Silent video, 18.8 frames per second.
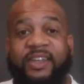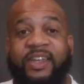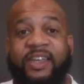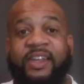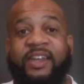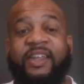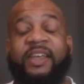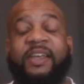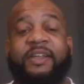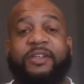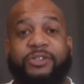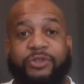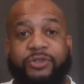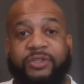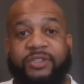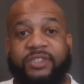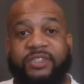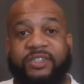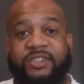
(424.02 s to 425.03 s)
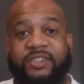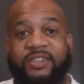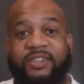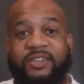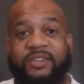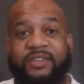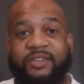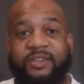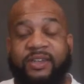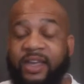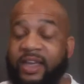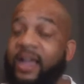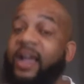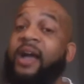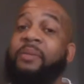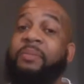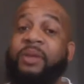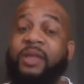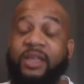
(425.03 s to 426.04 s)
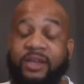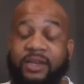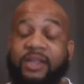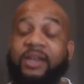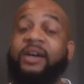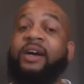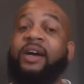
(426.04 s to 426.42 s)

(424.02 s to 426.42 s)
in interest. Like, I mean,